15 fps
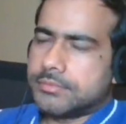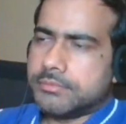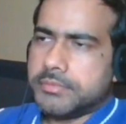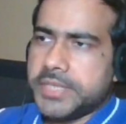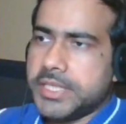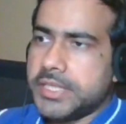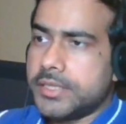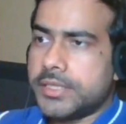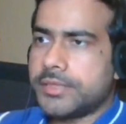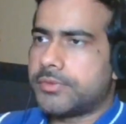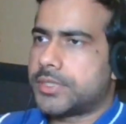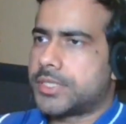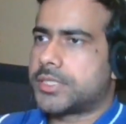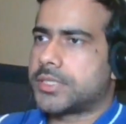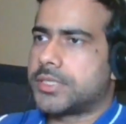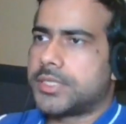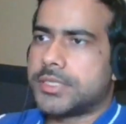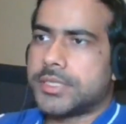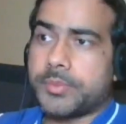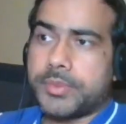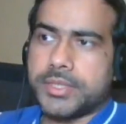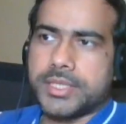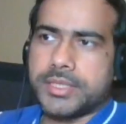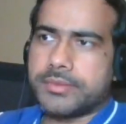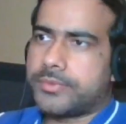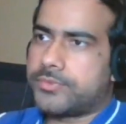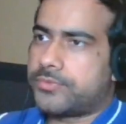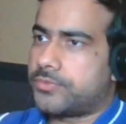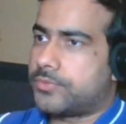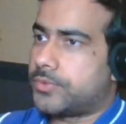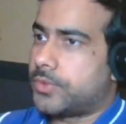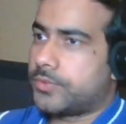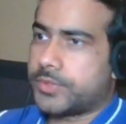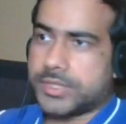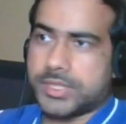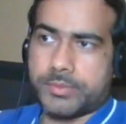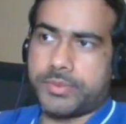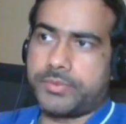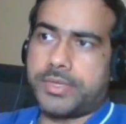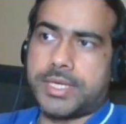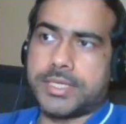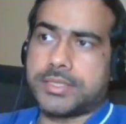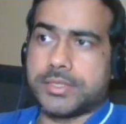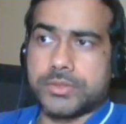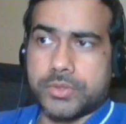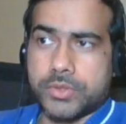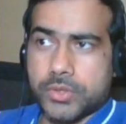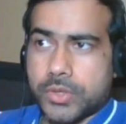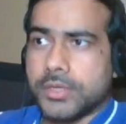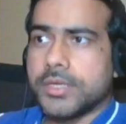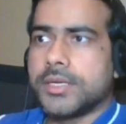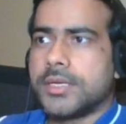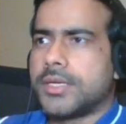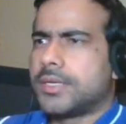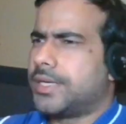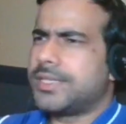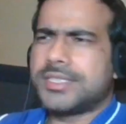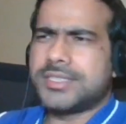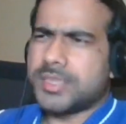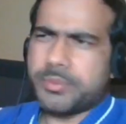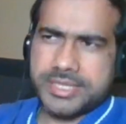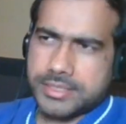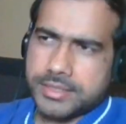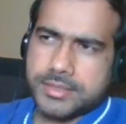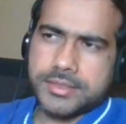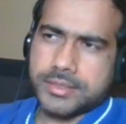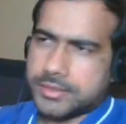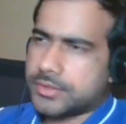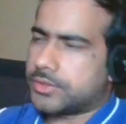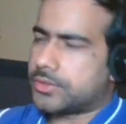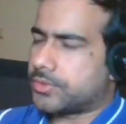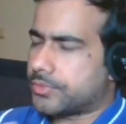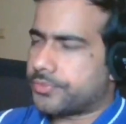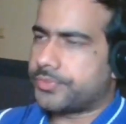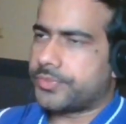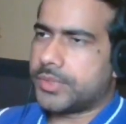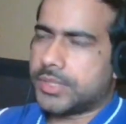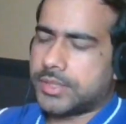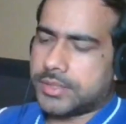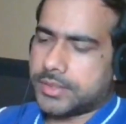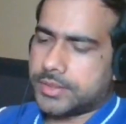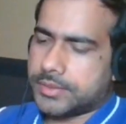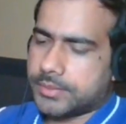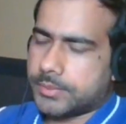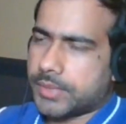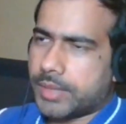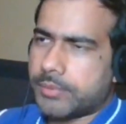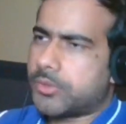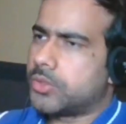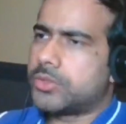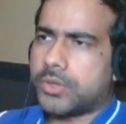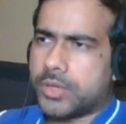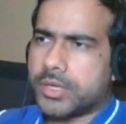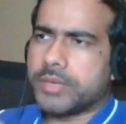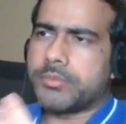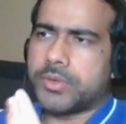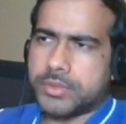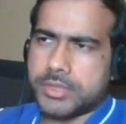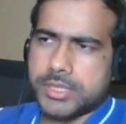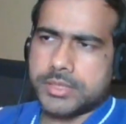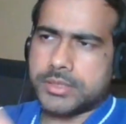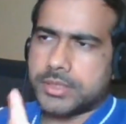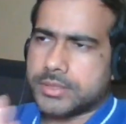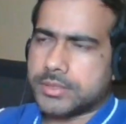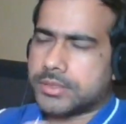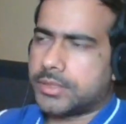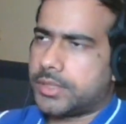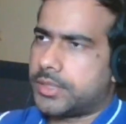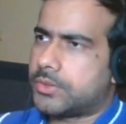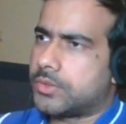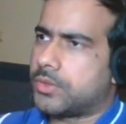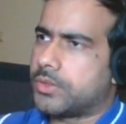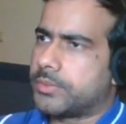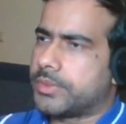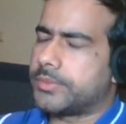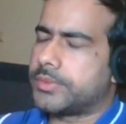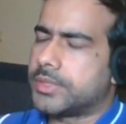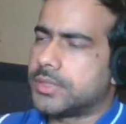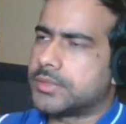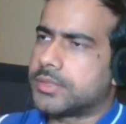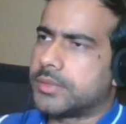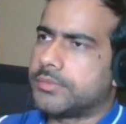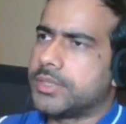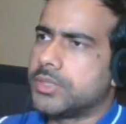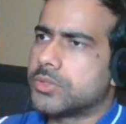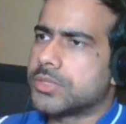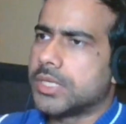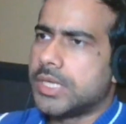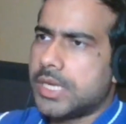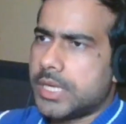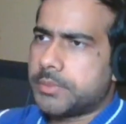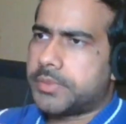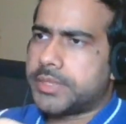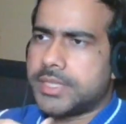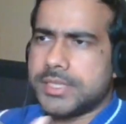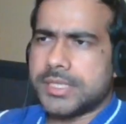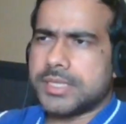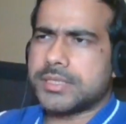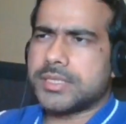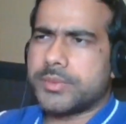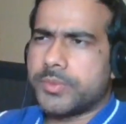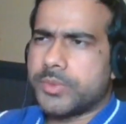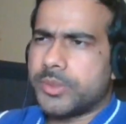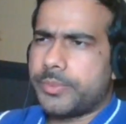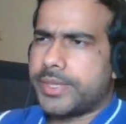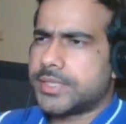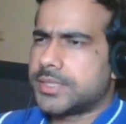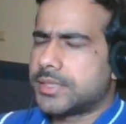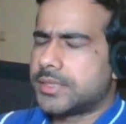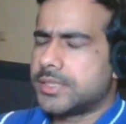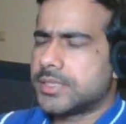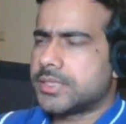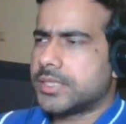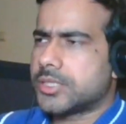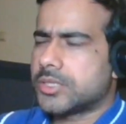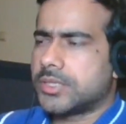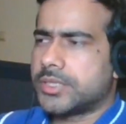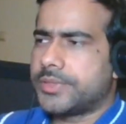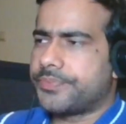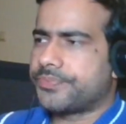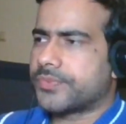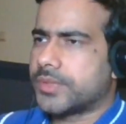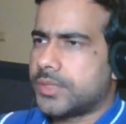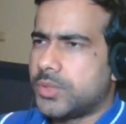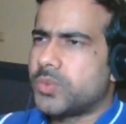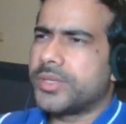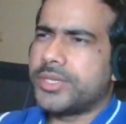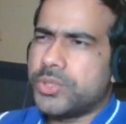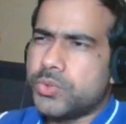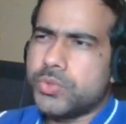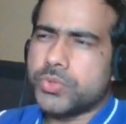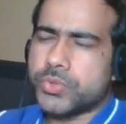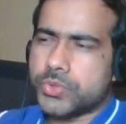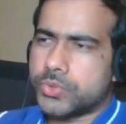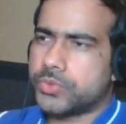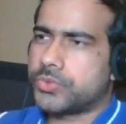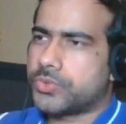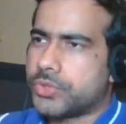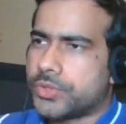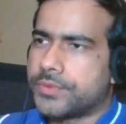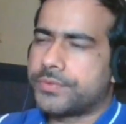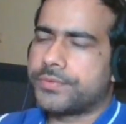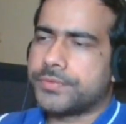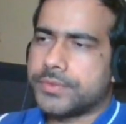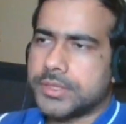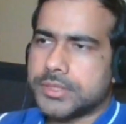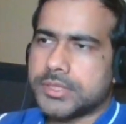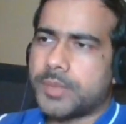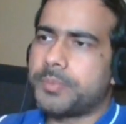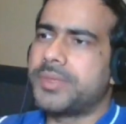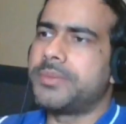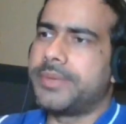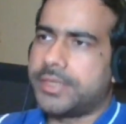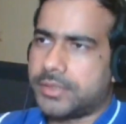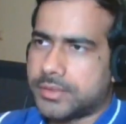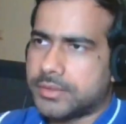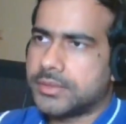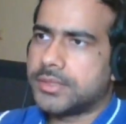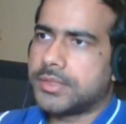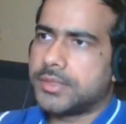mean reversion is applicable for some of the assets or not, right? These are basic things, you know. I'm going to talk about these things later on, maybe in some videos, but these are some of the basic things actually you can use to sort of supplement